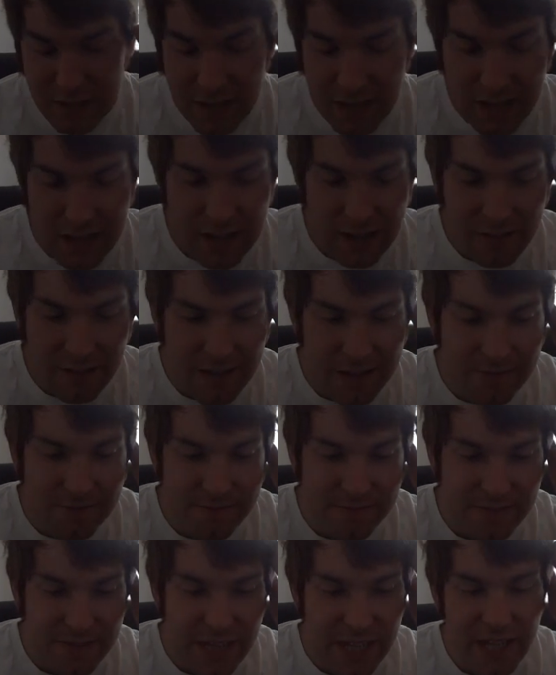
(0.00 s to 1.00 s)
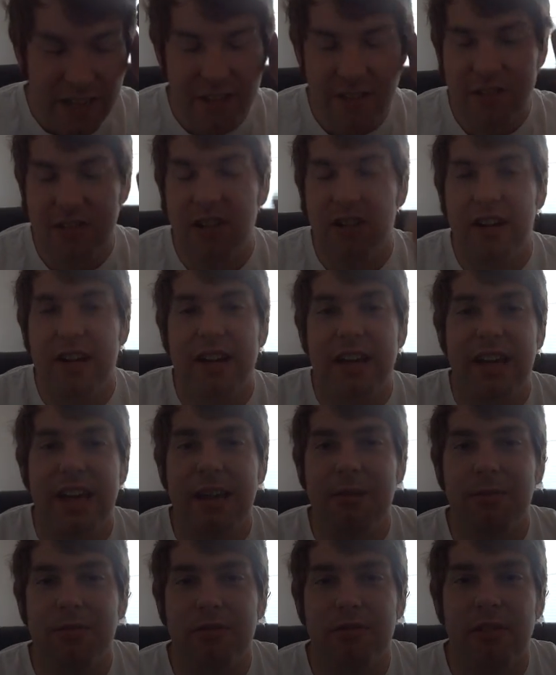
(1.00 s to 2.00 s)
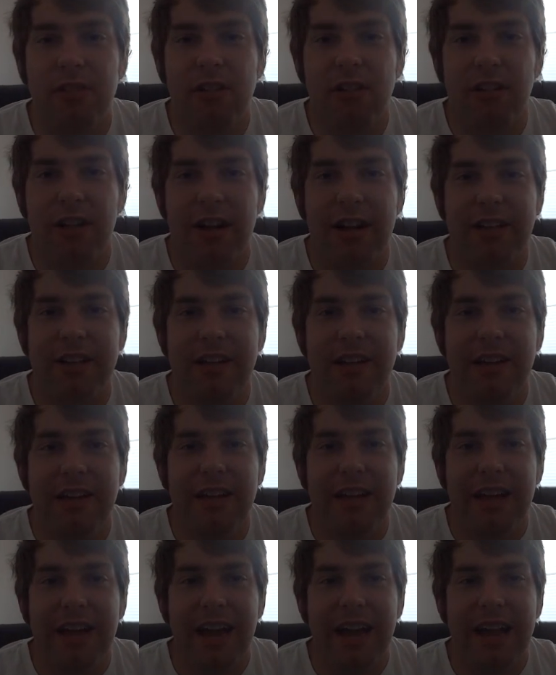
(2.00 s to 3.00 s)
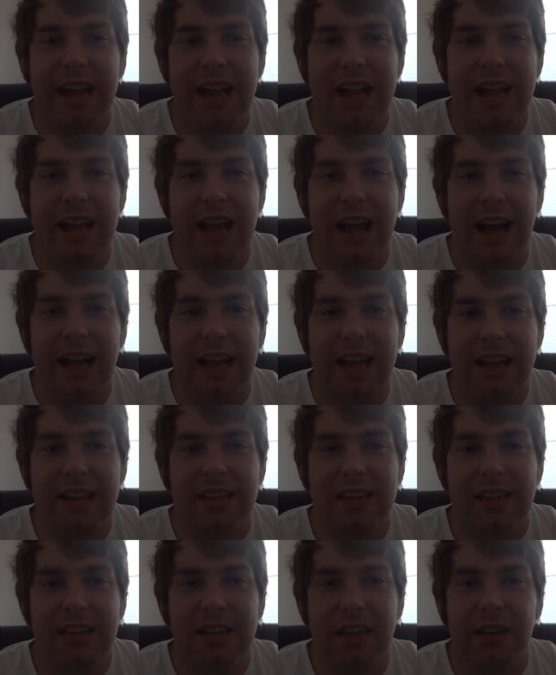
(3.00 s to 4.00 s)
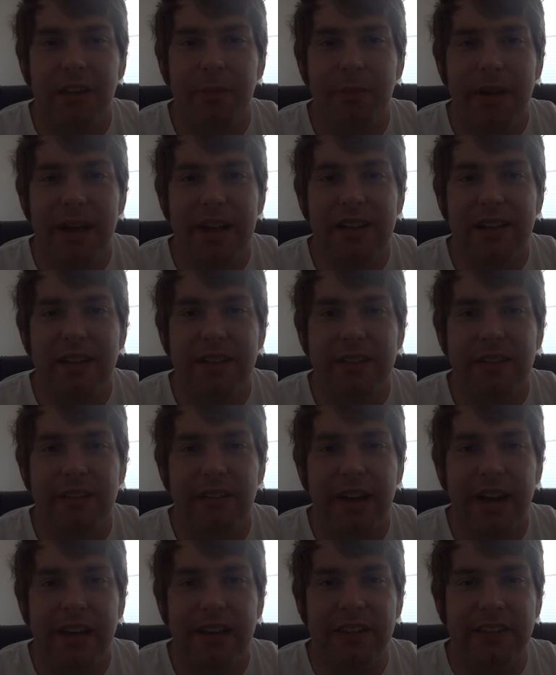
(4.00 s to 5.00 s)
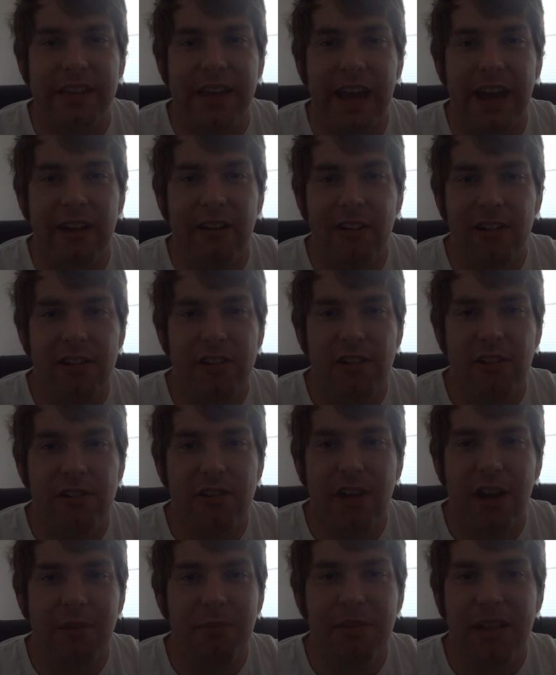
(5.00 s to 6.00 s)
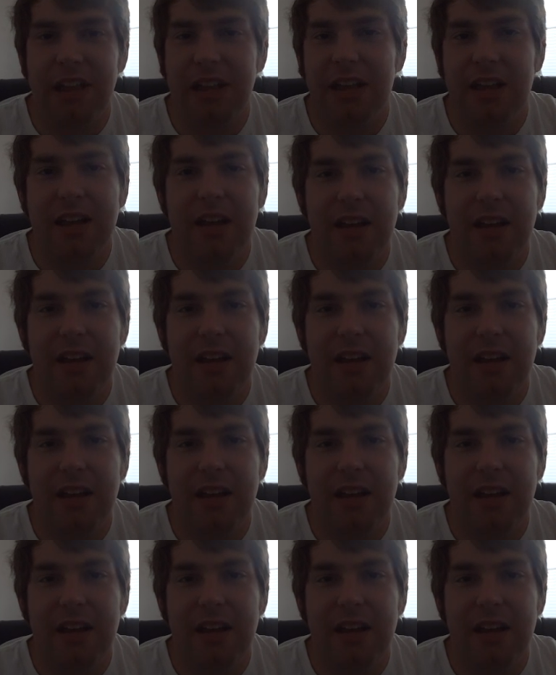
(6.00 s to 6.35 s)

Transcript: anyway, he keeps roaring, and I guess he's expecting to like scare us or something.